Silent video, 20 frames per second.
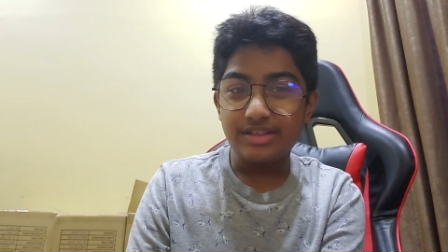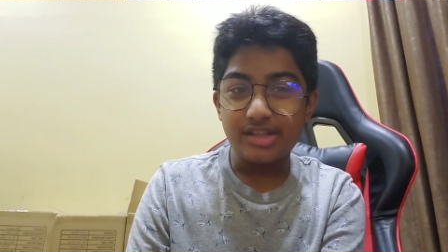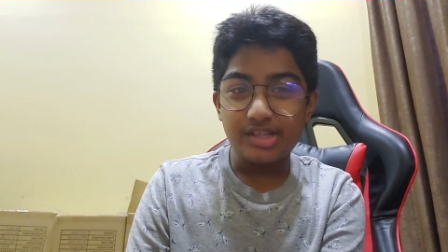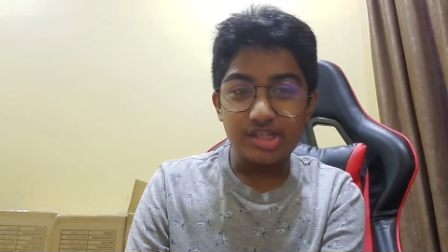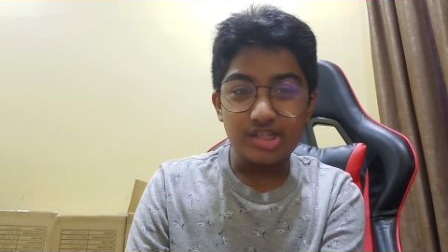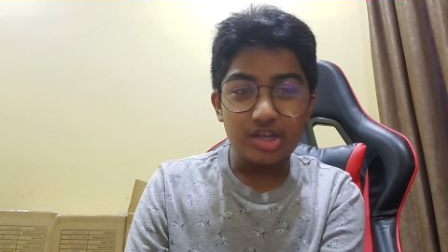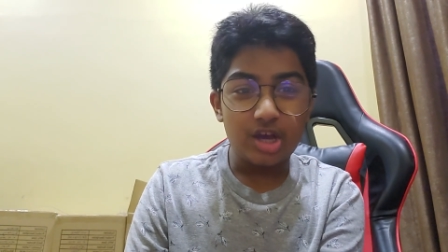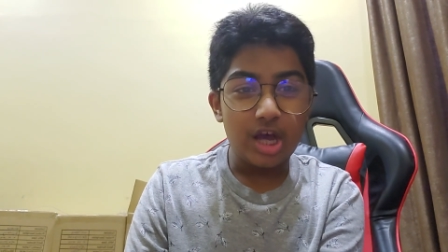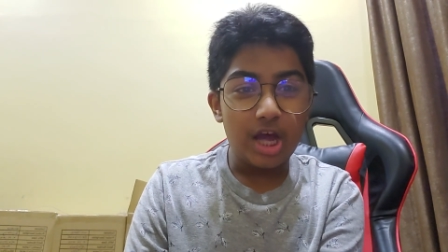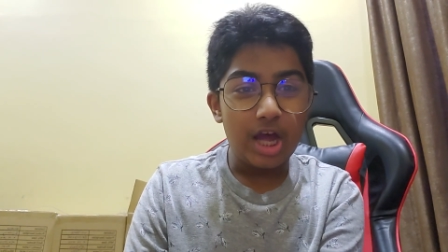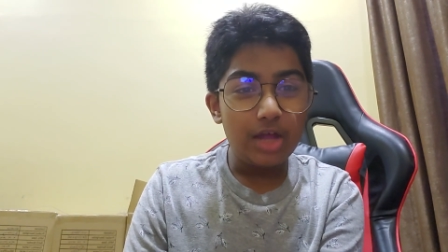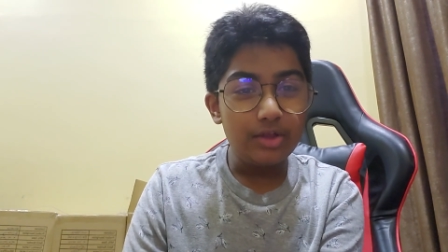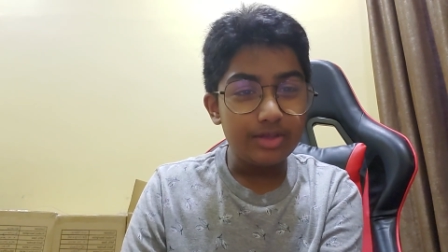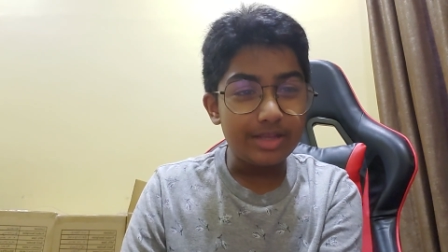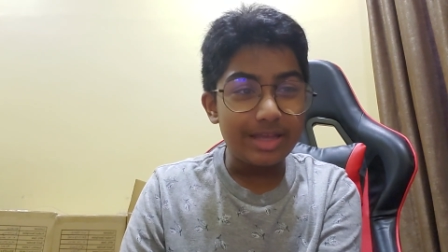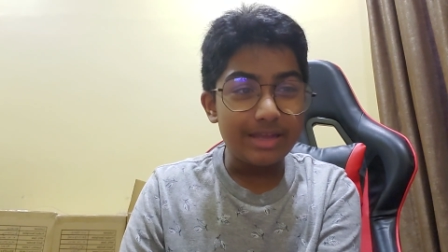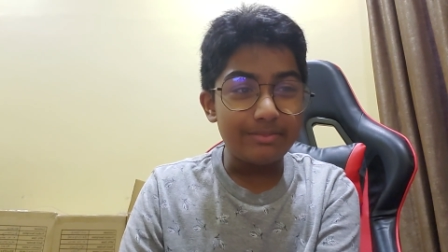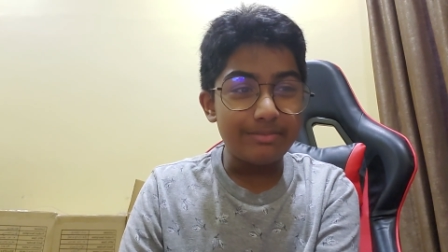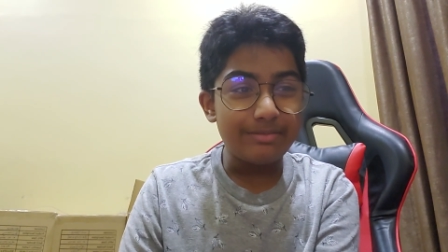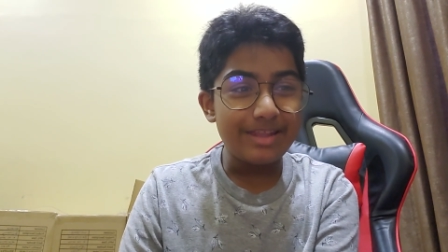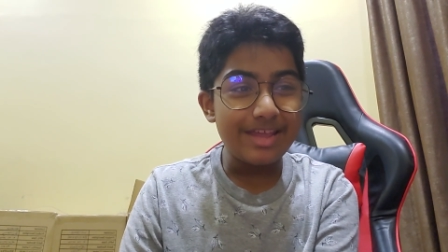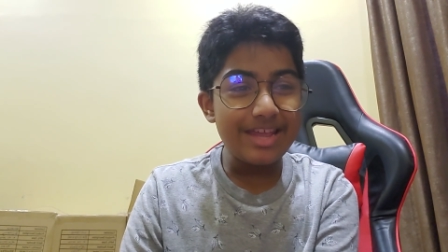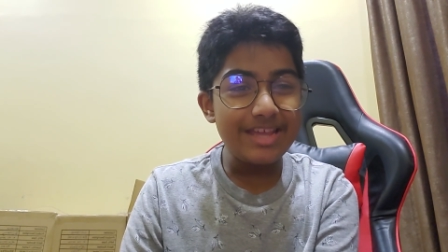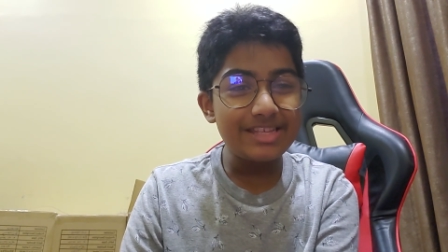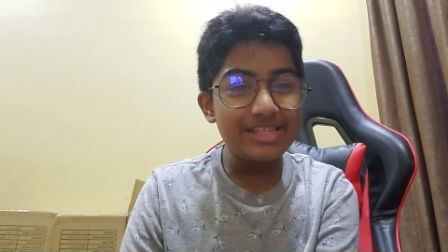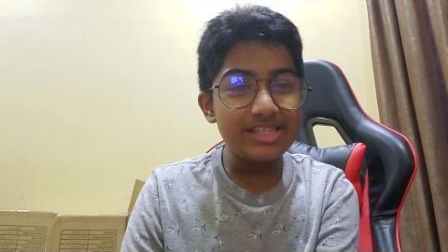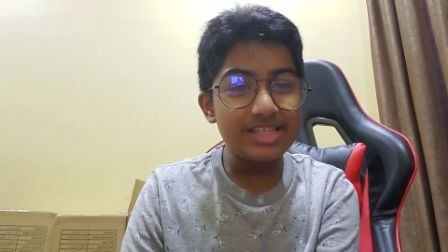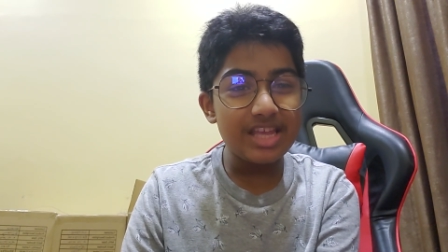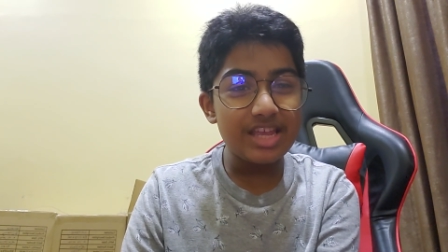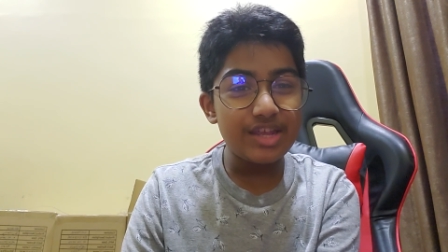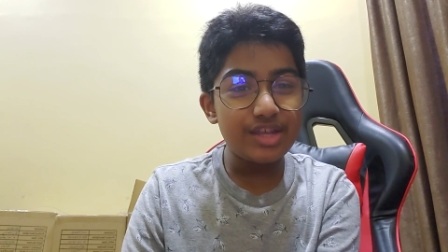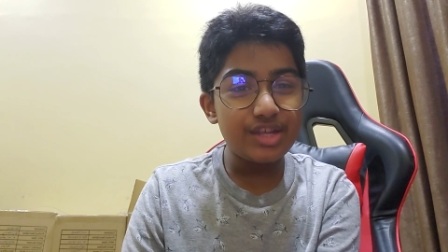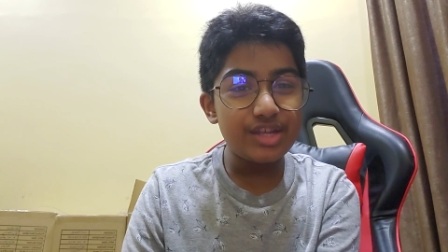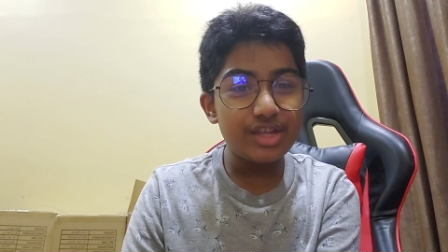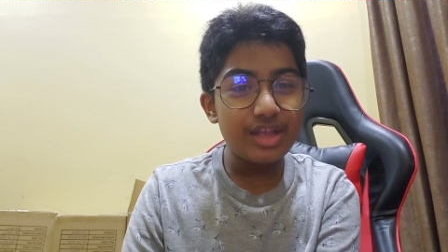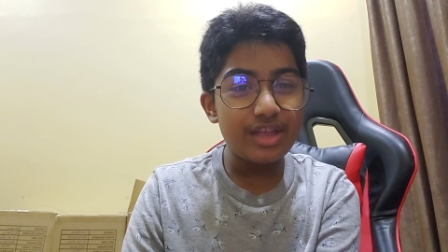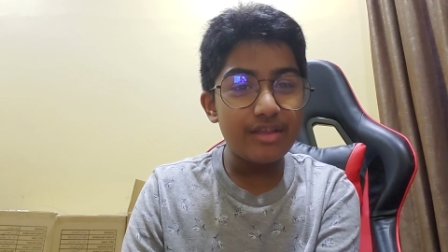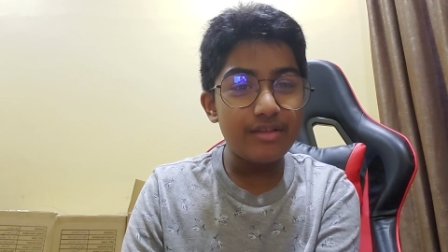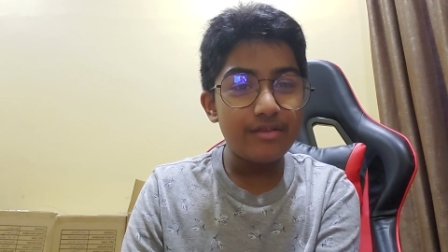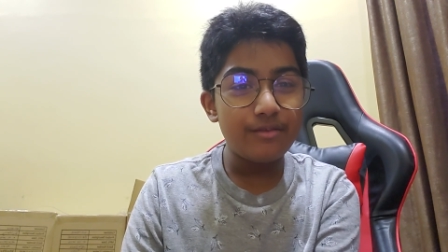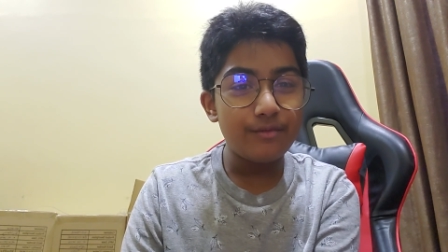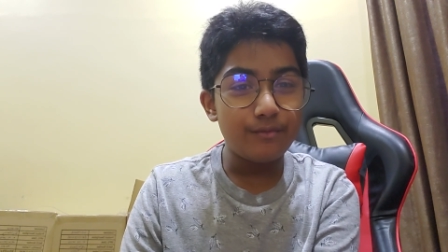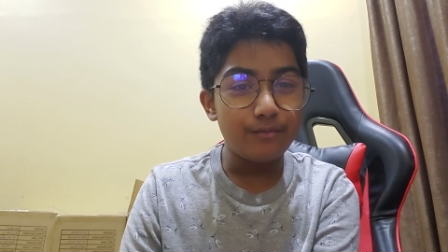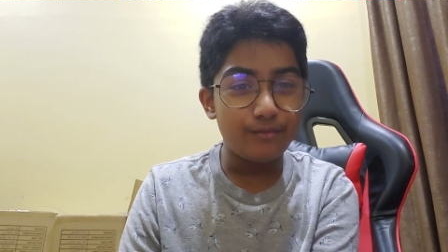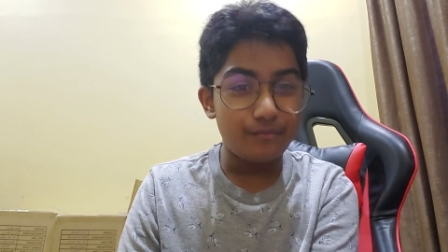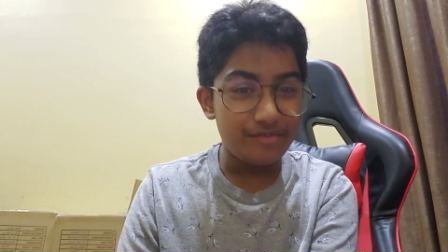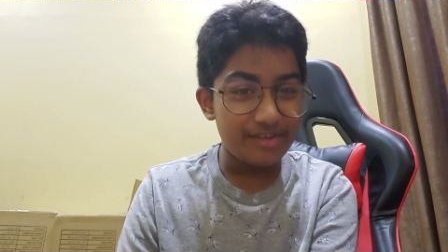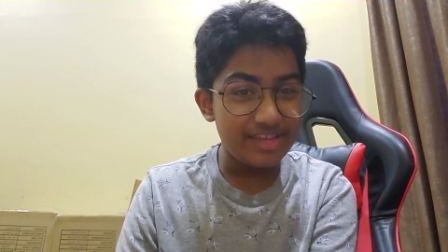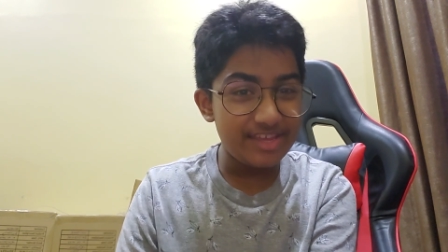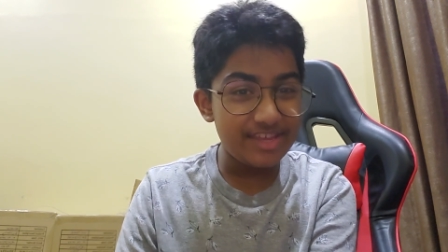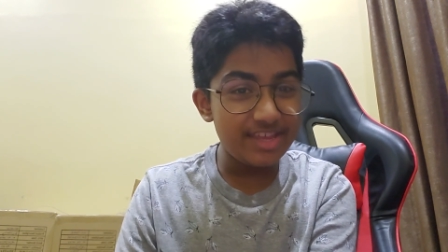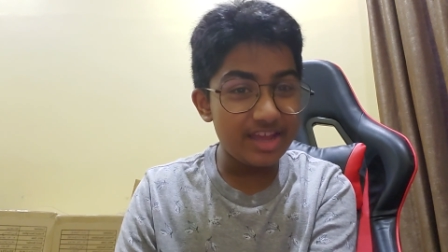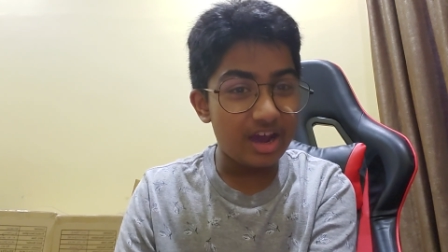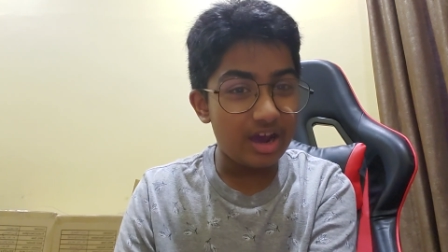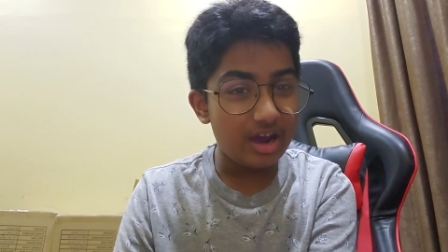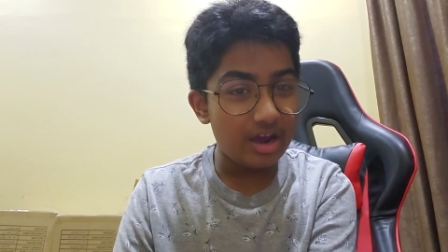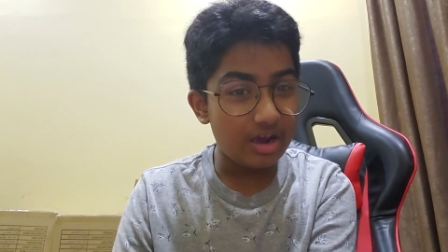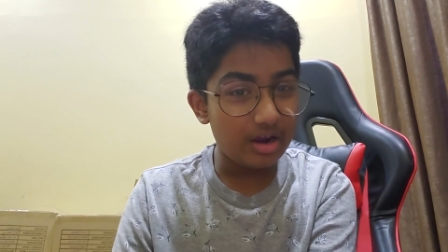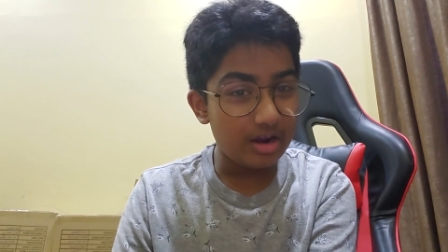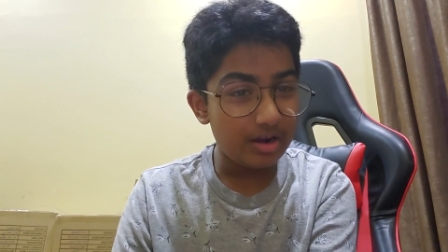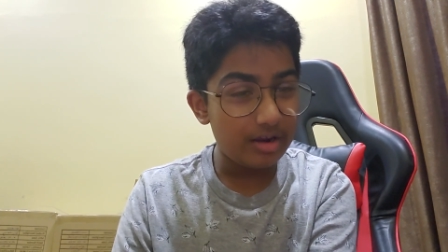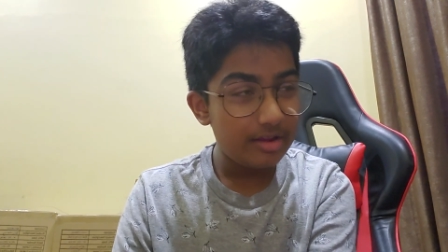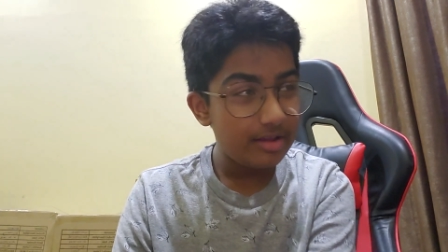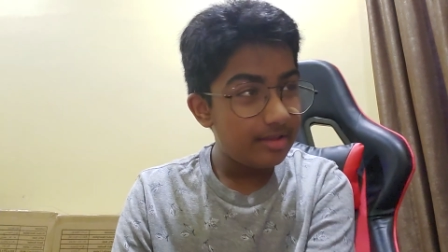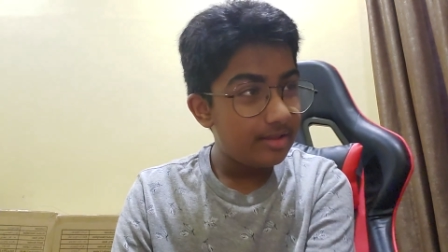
it's called the PlayStation VR.